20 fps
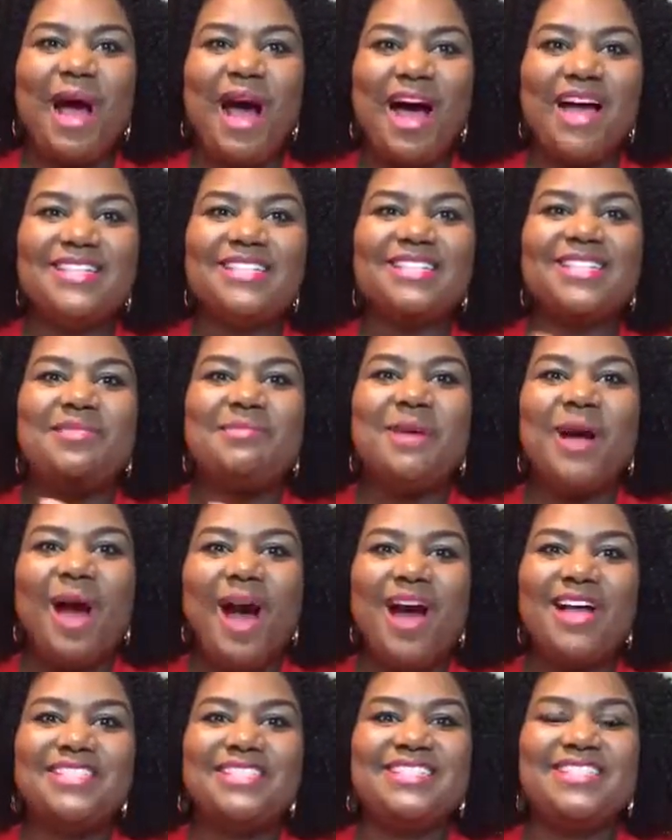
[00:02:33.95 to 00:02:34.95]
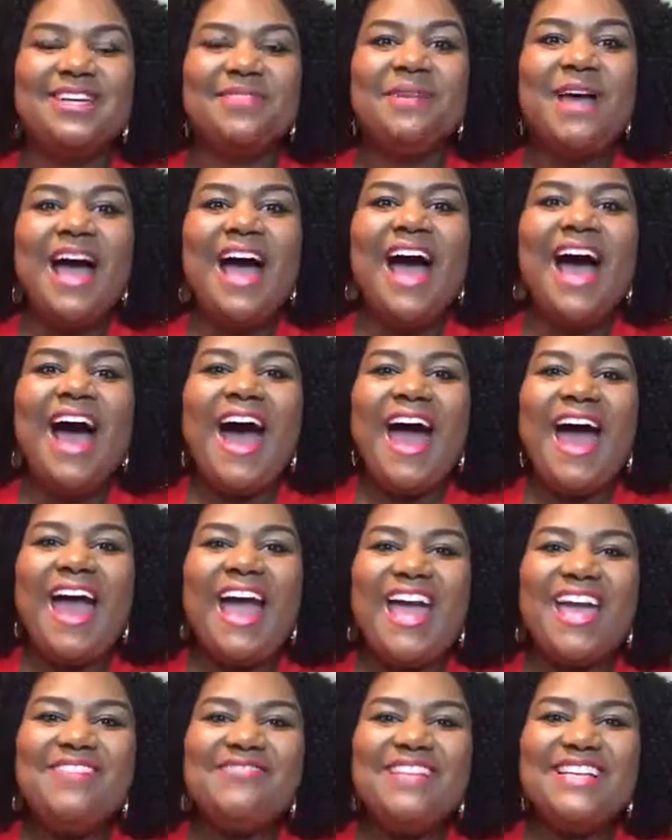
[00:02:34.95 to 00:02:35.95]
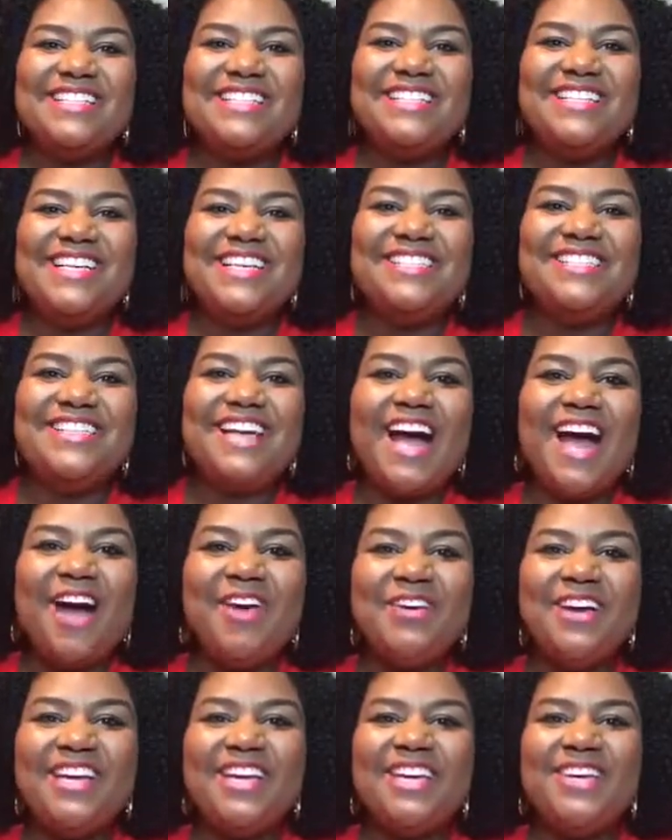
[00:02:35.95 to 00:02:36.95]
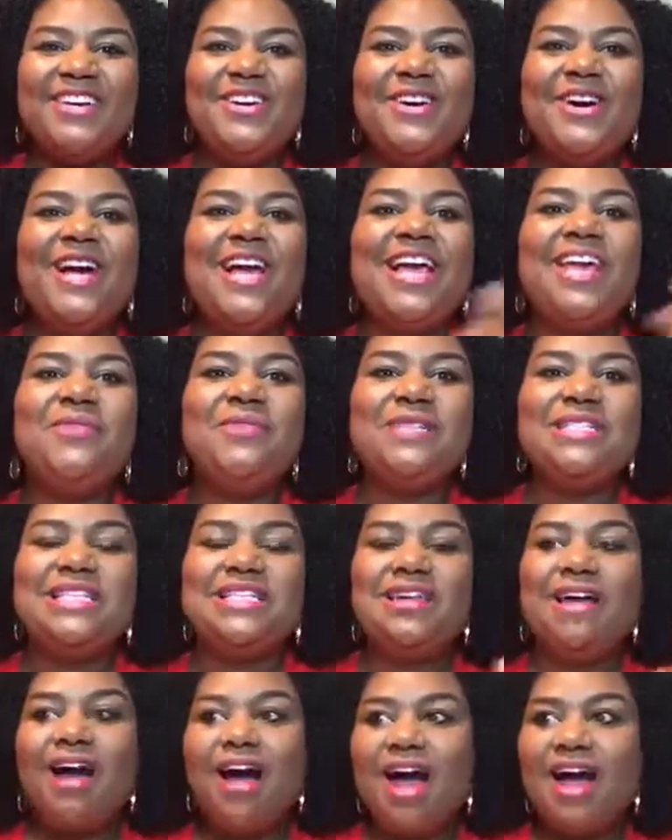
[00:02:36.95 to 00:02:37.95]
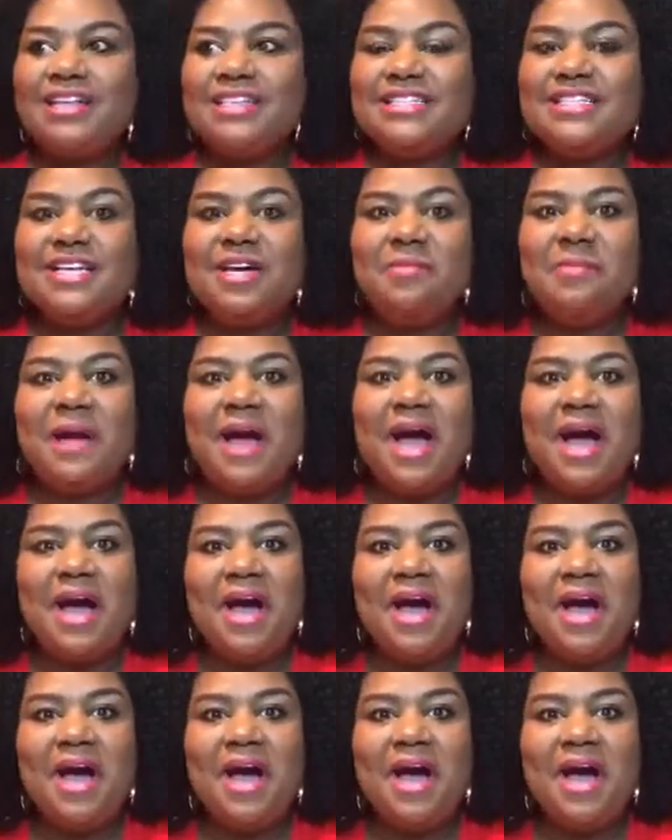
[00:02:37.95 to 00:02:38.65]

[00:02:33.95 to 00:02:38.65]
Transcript: Hey, Miss Tisha, how are you? It was an awesome